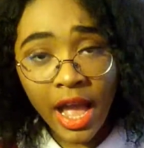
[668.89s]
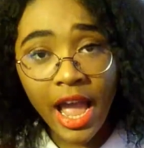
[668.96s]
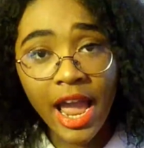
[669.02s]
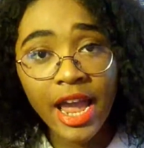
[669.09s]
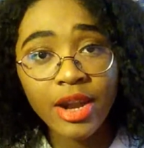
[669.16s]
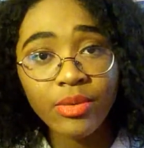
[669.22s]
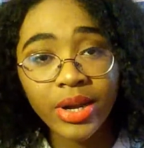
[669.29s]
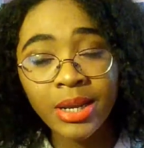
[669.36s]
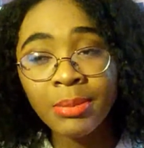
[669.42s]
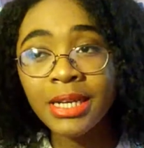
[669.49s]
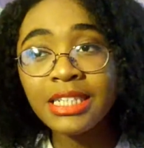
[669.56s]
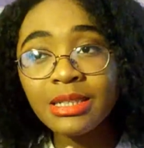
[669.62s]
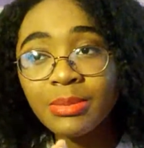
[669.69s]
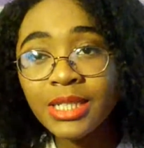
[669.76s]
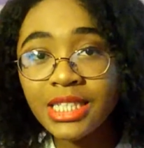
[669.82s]
And
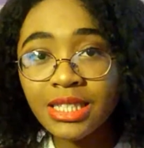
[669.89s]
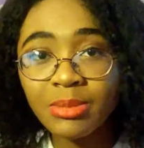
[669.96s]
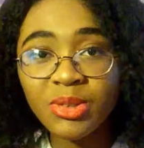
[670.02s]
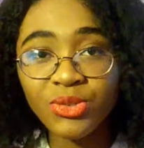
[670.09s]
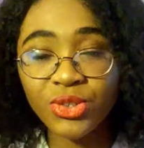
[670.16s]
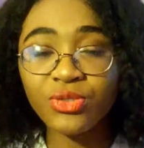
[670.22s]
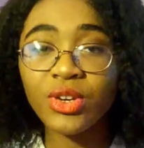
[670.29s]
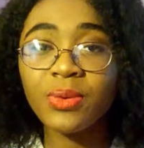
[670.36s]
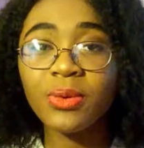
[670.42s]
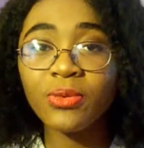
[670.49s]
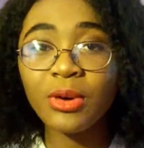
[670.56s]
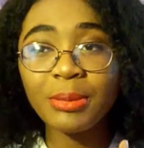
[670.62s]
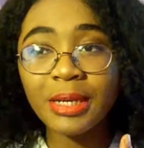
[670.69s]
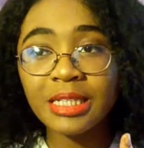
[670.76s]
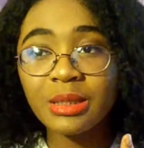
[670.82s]
recommend to me some of your favorite
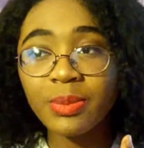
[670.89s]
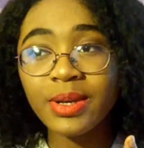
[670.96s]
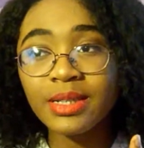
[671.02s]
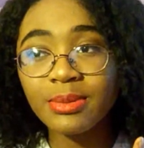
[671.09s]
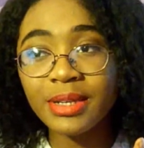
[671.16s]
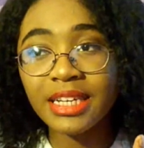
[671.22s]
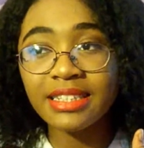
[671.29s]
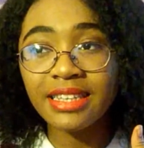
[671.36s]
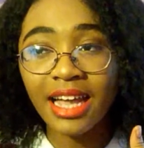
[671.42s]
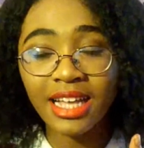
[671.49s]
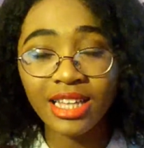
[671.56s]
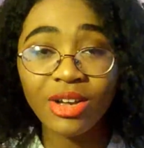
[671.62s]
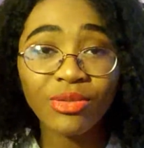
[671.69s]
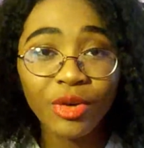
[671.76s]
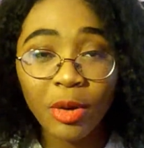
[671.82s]
romance books, because I
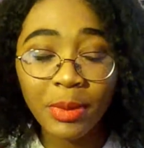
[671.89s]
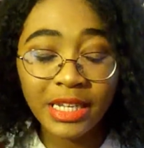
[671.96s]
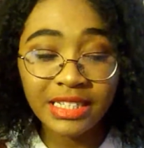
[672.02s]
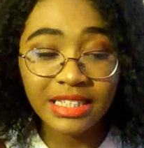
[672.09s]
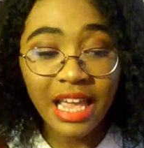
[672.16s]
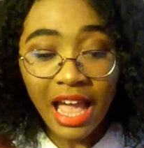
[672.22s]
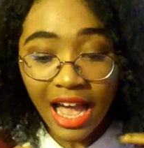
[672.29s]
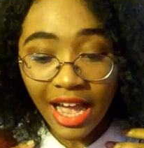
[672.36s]
love romance